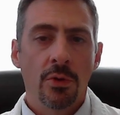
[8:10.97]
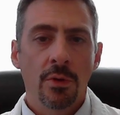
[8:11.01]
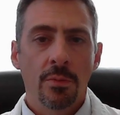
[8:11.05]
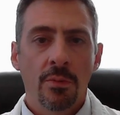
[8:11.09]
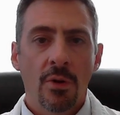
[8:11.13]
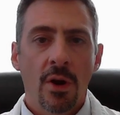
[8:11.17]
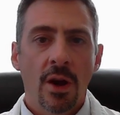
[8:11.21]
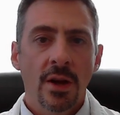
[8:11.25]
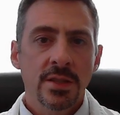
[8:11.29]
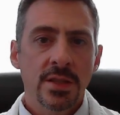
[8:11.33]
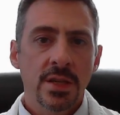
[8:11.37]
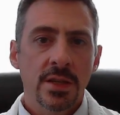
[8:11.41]
an
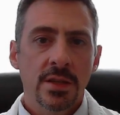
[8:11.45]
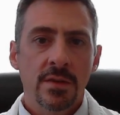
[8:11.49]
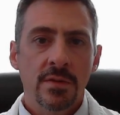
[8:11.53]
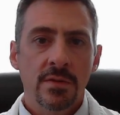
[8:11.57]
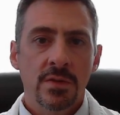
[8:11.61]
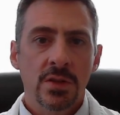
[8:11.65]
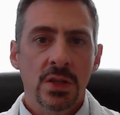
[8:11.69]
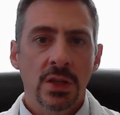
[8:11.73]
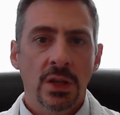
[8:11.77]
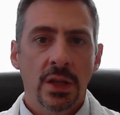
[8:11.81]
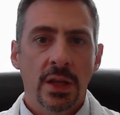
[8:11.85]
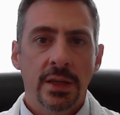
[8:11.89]
implant may
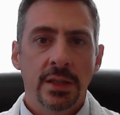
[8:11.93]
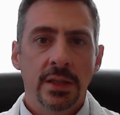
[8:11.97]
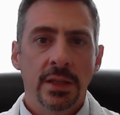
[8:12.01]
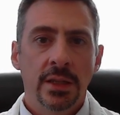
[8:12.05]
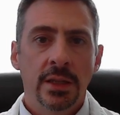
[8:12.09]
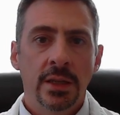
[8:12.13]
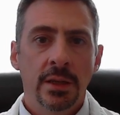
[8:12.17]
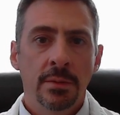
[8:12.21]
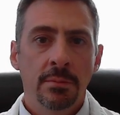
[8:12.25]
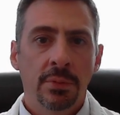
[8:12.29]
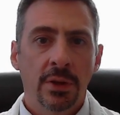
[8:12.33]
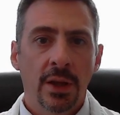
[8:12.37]
seem
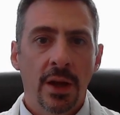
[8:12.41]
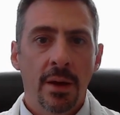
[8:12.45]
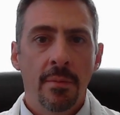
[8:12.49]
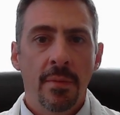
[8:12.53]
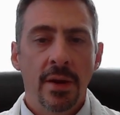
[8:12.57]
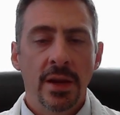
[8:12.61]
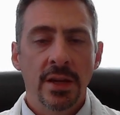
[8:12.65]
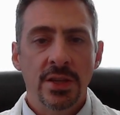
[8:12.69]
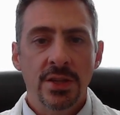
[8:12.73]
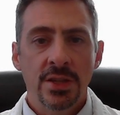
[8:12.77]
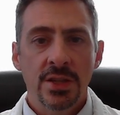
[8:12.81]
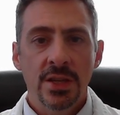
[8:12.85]

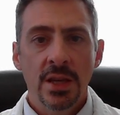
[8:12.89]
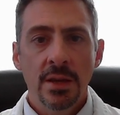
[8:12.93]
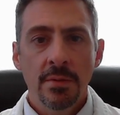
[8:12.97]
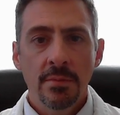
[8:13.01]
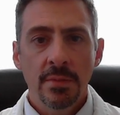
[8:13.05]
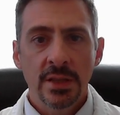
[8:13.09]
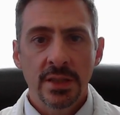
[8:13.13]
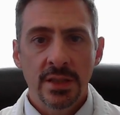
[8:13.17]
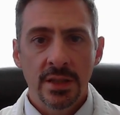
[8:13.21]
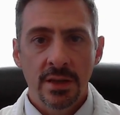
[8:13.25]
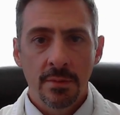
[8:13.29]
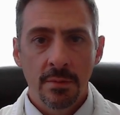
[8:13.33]
intimidating, the
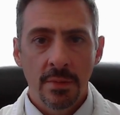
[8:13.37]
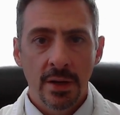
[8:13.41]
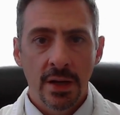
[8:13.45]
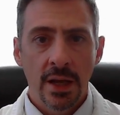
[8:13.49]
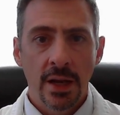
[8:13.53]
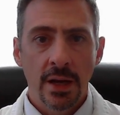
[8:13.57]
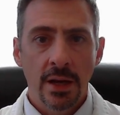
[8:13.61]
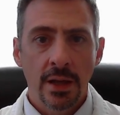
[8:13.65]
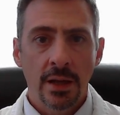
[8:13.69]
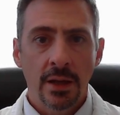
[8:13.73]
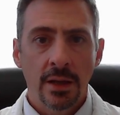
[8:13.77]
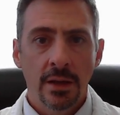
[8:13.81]
process
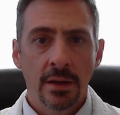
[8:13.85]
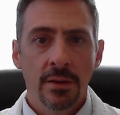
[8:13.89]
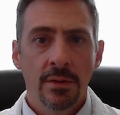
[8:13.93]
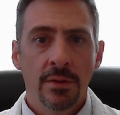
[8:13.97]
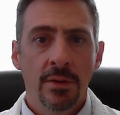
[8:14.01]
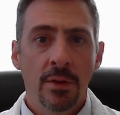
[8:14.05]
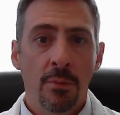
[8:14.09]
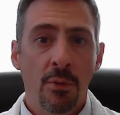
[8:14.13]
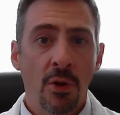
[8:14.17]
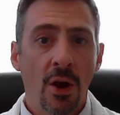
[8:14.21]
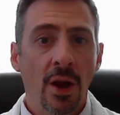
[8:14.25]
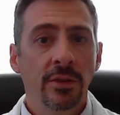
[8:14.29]
usually goes
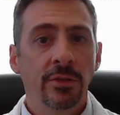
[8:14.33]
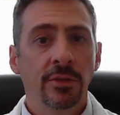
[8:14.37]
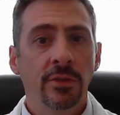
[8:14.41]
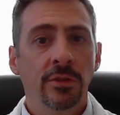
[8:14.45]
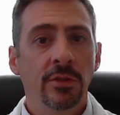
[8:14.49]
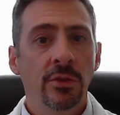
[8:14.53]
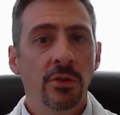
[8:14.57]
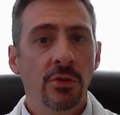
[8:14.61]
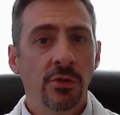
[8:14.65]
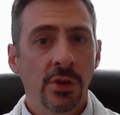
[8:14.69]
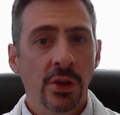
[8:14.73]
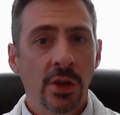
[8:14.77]
quite
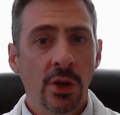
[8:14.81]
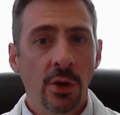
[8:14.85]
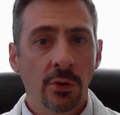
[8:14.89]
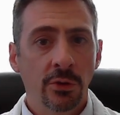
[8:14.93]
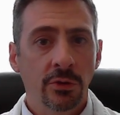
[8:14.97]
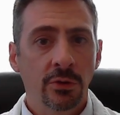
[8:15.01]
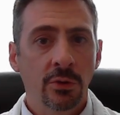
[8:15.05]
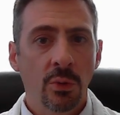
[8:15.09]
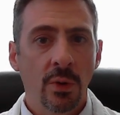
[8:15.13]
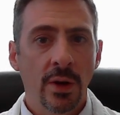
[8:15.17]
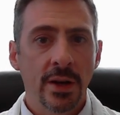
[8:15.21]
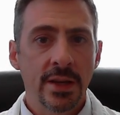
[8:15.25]
smoothly.
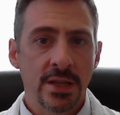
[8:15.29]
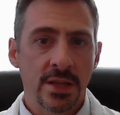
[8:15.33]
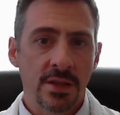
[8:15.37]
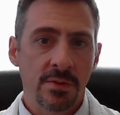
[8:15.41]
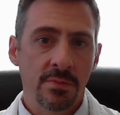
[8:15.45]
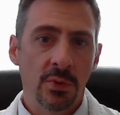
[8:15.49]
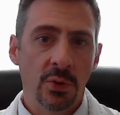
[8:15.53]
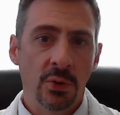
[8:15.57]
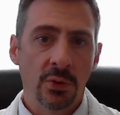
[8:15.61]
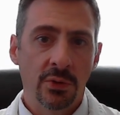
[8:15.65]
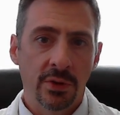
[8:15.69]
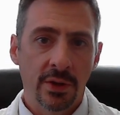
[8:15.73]
Patients
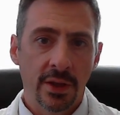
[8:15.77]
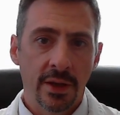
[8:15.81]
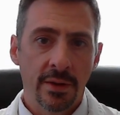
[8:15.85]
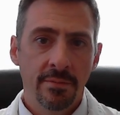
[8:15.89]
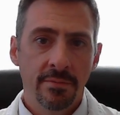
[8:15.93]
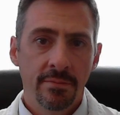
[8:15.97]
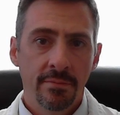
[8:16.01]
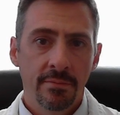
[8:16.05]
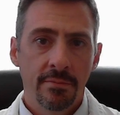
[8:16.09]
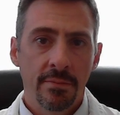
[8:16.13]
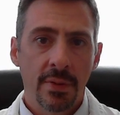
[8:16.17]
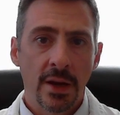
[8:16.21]
are able to
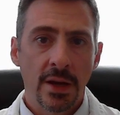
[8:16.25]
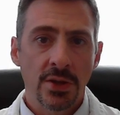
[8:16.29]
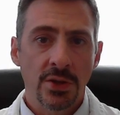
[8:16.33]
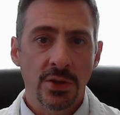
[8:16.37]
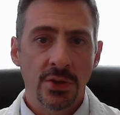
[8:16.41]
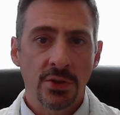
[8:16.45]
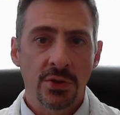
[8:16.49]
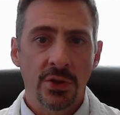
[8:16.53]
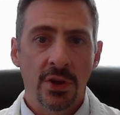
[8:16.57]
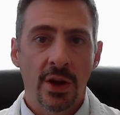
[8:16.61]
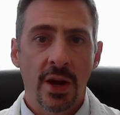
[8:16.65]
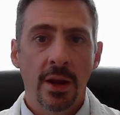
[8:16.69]
see
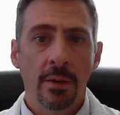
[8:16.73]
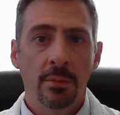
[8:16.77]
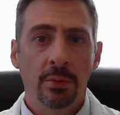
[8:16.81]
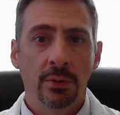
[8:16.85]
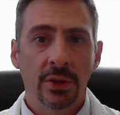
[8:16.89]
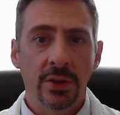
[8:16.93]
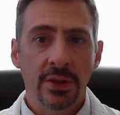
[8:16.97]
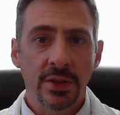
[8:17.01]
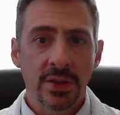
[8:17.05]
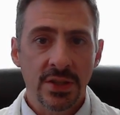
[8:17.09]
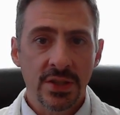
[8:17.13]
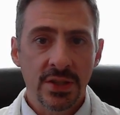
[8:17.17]
the
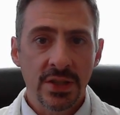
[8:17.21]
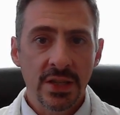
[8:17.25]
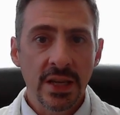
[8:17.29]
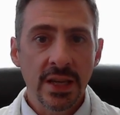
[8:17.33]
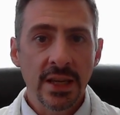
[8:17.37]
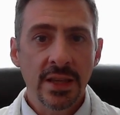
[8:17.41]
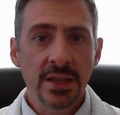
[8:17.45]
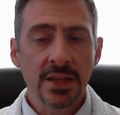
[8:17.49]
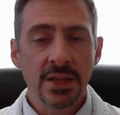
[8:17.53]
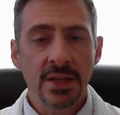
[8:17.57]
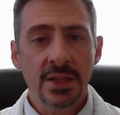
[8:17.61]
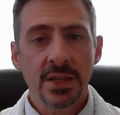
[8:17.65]
simulation
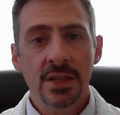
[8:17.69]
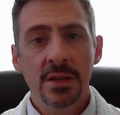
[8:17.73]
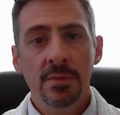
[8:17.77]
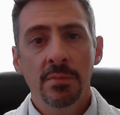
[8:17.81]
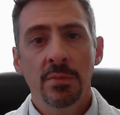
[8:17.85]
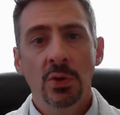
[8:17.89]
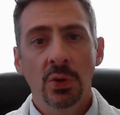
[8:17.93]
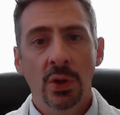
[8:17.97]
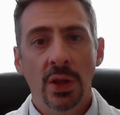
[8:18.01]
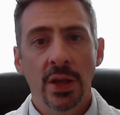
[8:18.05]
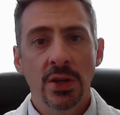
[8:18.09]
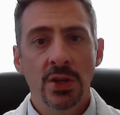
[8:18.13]
of
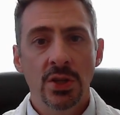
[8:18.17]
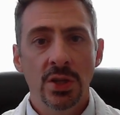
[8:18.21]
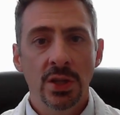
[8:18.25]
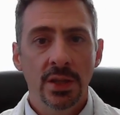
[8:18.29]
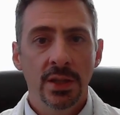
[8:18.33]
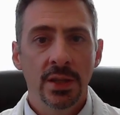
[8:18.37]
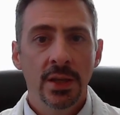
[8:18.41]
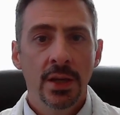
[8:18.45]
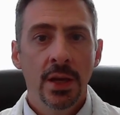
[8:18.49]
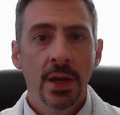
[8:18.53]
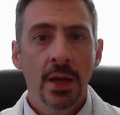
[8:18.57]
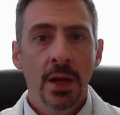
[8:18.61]
the
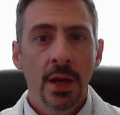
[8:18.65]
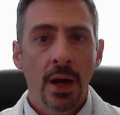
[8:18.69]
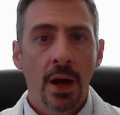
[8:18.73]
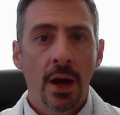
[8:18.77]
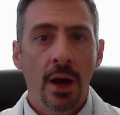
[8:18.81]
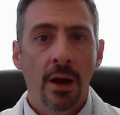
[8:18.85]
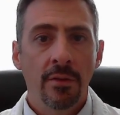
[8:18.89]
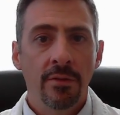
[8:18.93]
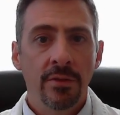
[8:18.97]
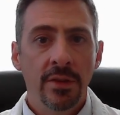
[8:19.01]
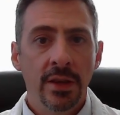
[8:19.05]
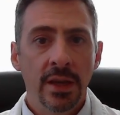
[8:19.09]
implant
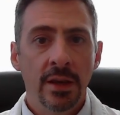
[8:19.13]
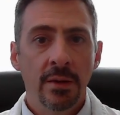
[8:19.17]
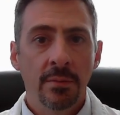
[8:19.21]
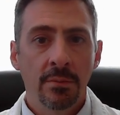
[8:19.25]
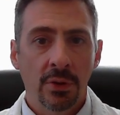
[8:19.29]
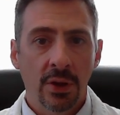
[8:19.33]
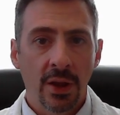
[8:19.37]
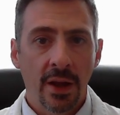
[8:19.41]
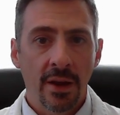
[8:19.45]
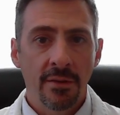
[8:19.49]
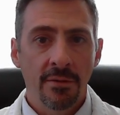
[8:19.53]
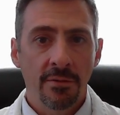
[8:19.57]
volume that they've
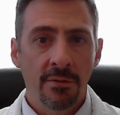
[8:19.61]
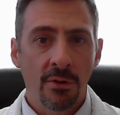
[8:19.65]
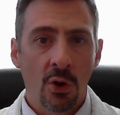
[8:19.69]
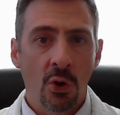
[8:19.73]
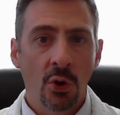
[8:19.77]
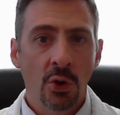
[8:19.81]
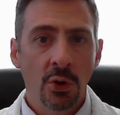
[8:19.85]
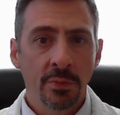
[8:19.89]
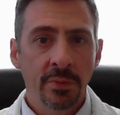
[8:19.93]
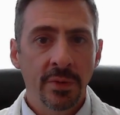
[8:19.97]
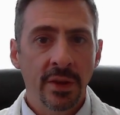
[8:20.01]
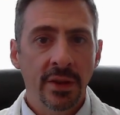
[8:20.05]
selected
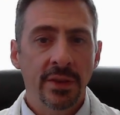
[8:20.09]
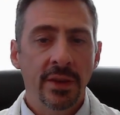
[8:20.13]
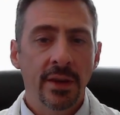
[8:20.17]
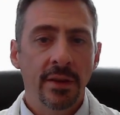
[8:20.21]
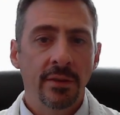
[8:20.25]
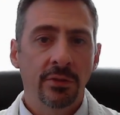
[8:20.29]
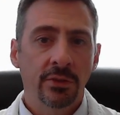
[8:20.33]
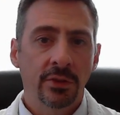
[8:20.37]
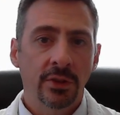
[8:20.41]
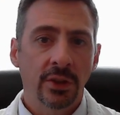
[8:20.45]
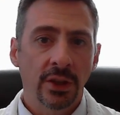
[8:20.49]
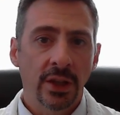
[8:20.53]
on their
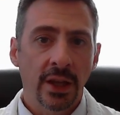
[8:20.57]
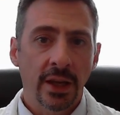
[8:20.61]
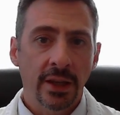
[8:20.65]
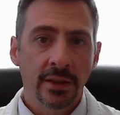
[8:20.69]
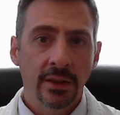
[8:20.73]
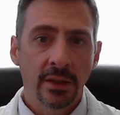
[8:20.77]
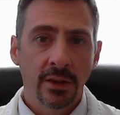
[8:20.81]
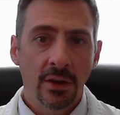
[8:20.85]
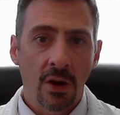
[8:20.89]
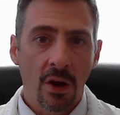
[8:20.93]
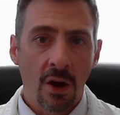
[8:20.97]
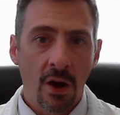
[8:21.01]

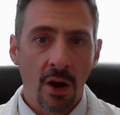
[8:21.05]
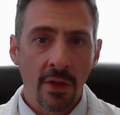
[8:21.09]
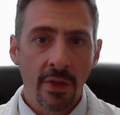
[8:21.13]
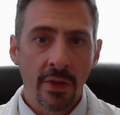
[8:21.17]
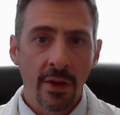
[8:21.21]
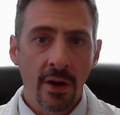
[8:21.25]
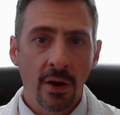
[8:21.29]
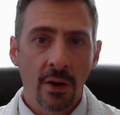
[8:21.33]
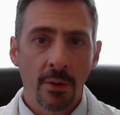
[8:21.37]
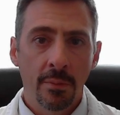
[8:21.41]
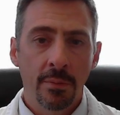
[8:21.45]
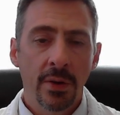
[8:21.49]
appearance,
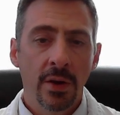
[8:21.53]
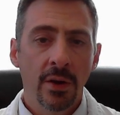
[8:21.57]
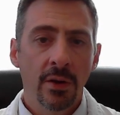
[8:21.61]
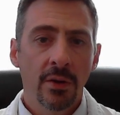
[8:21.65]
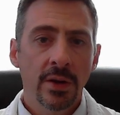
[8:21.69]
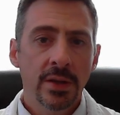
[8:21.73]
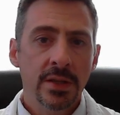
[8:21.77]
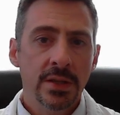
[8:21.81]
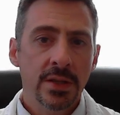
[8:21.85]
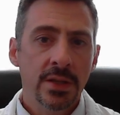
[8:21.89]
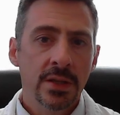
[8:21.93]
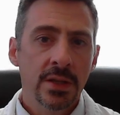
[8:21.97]
either on
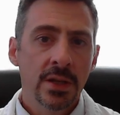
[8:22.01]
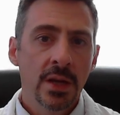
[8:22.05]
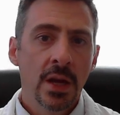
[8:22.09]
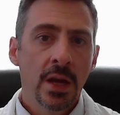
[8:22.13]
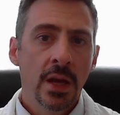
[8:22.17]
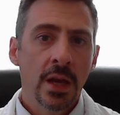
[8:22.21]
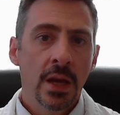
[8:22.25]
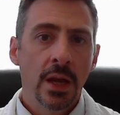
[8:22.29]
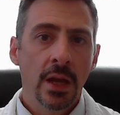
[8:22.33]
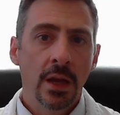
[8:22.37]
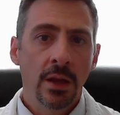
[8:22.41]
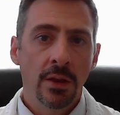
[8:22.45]
the computer
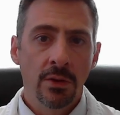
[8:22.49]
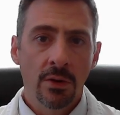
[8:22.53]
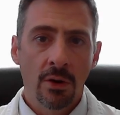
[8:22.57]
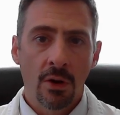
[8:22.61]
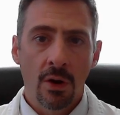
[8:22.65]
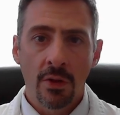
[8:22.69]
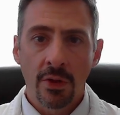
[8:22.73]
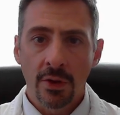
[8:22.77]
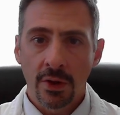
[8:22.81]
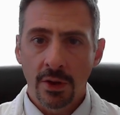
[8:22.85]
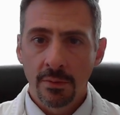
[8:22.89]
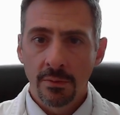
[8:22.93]

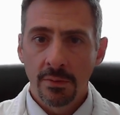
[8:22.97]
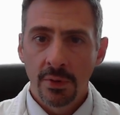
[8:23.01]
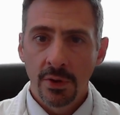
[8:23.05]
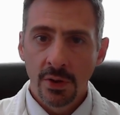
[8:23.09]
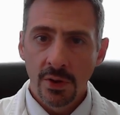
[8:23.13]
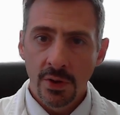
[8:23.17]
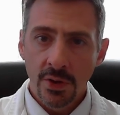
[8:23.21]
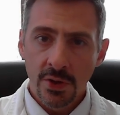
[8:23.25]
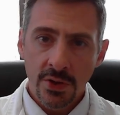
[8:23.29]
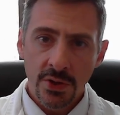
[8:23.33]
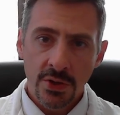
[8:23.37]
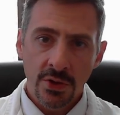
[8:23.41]
screen or
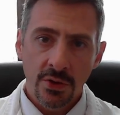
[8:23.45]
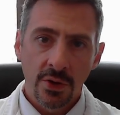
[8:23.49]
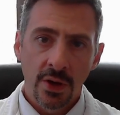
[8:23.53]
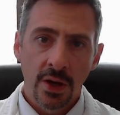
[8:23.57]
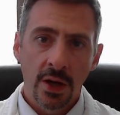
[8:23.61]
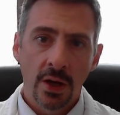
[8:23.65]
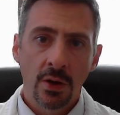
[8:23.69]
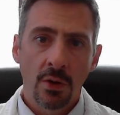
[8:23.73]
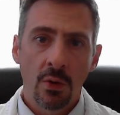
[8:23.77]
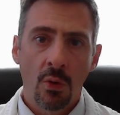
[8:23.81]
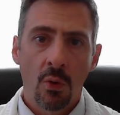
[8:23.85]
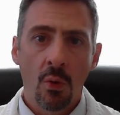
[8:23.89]
underneath the
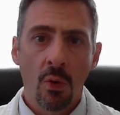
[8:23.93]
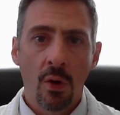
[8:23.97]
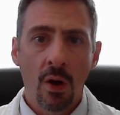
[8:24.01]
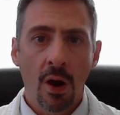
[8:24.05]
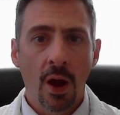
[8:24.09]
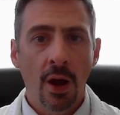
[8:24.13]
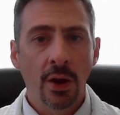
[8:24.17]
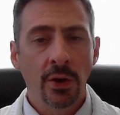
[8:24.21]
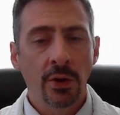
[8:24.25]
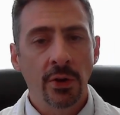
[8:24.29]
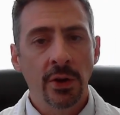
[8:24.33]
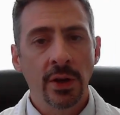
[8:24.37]
sizing
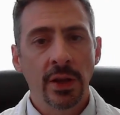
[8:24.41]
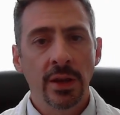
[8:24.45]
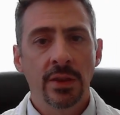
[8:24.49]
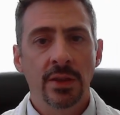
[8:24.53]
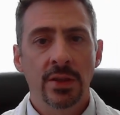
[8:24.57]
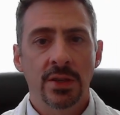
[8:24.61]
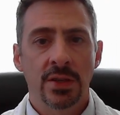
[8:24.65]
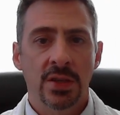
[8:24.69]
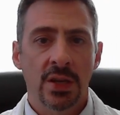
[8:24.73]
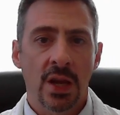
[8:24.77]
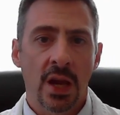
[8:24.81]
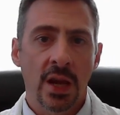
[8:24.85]
t-shirt
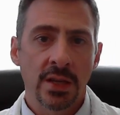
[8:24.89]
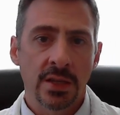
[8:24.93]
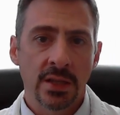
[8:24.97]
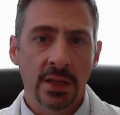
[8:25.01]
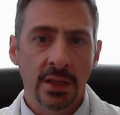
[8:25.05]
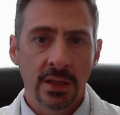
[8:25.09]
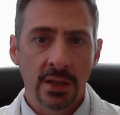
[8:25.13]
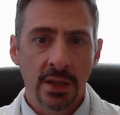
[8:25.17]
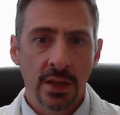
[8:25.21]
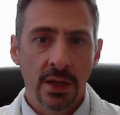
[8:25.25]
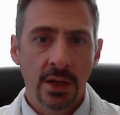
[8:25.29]
and bra.